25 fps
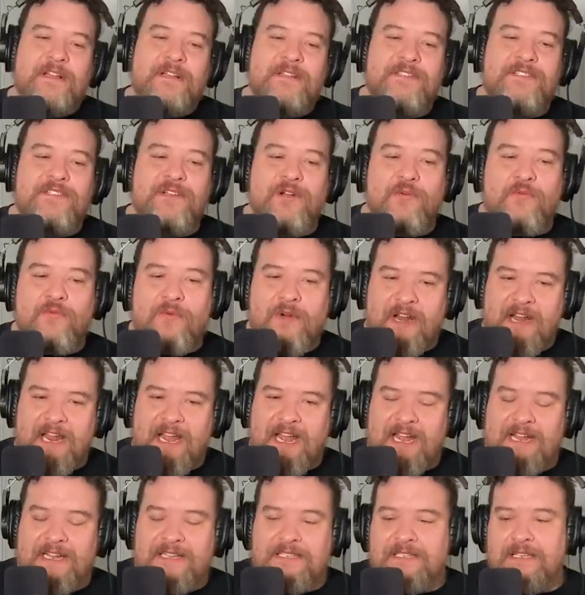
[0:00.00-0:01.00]
so what
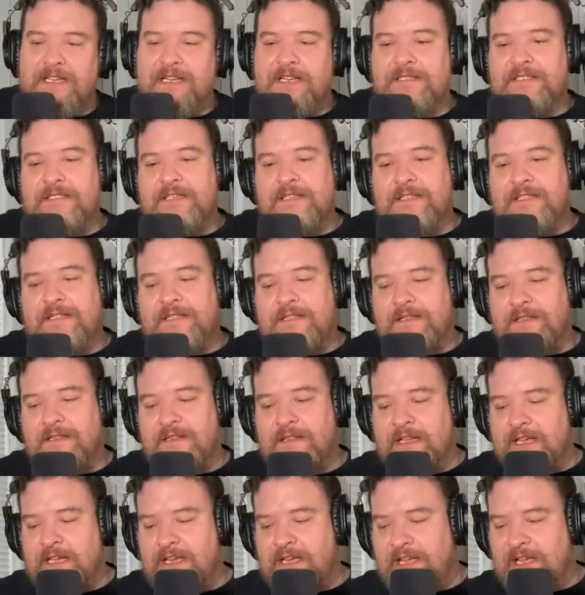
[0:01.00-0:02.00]
access at
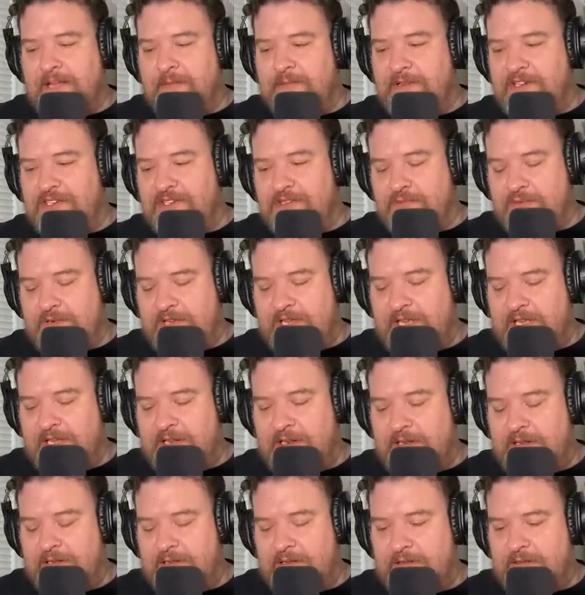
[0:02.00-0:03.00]
like in
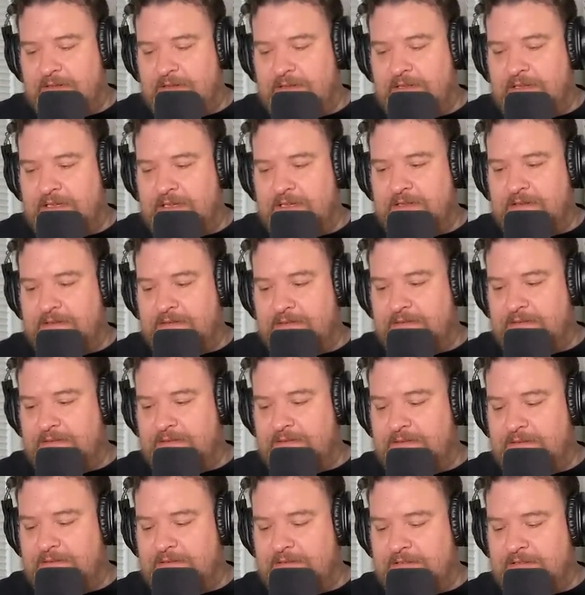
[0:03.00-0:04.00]
between the
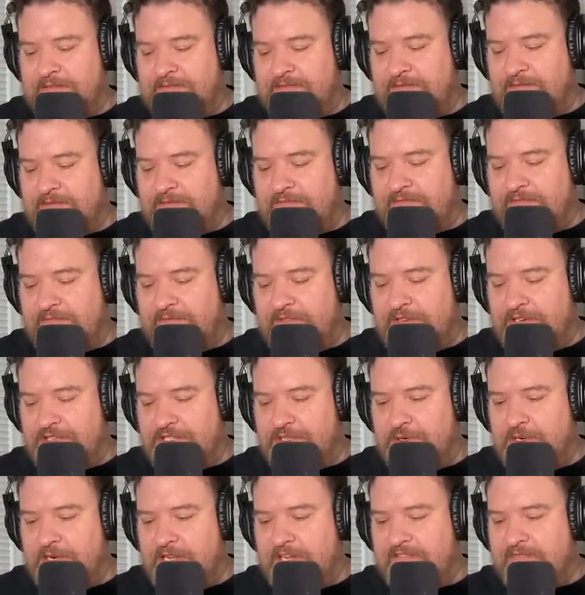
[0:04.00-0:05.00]
the the, the
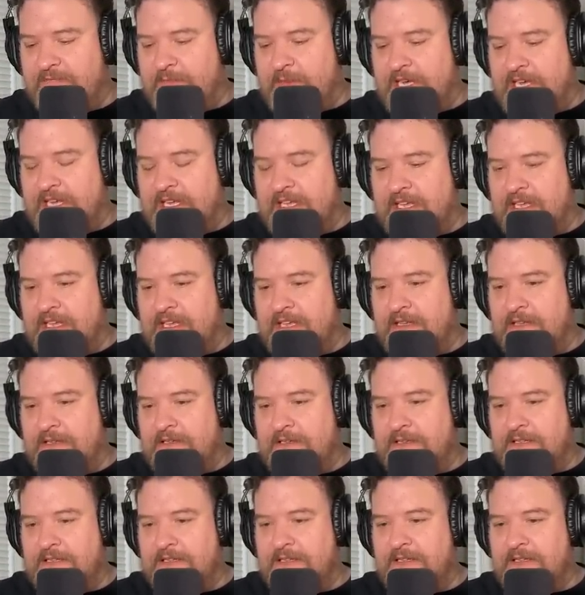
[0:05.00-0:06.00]
shooting of Mikey,
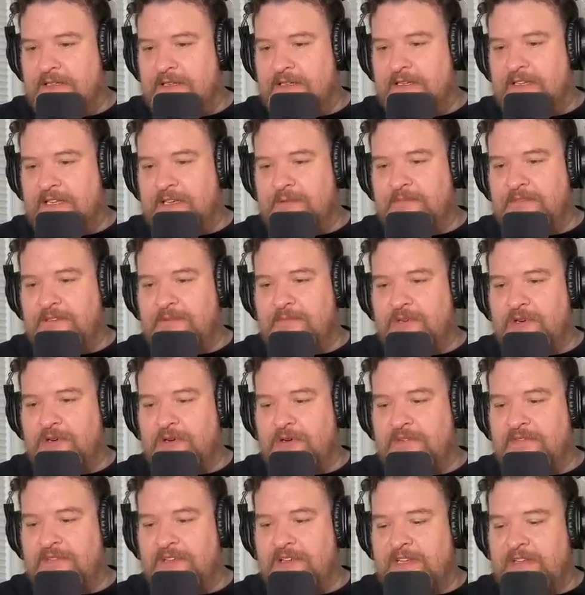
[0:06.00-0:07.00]
attempted
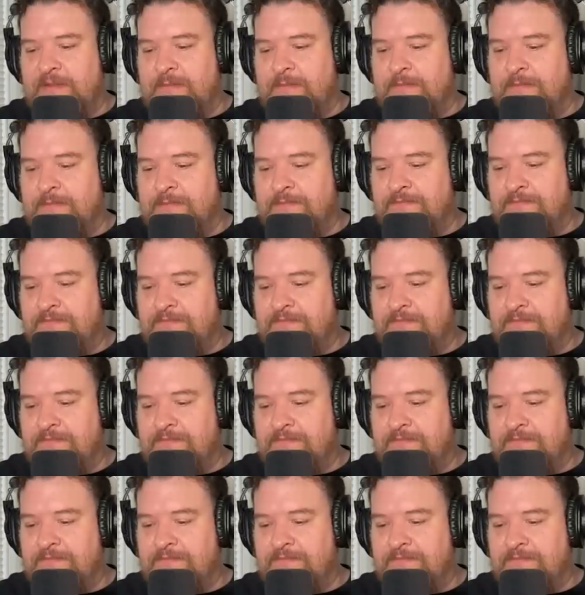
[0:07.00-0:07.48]
murder of him,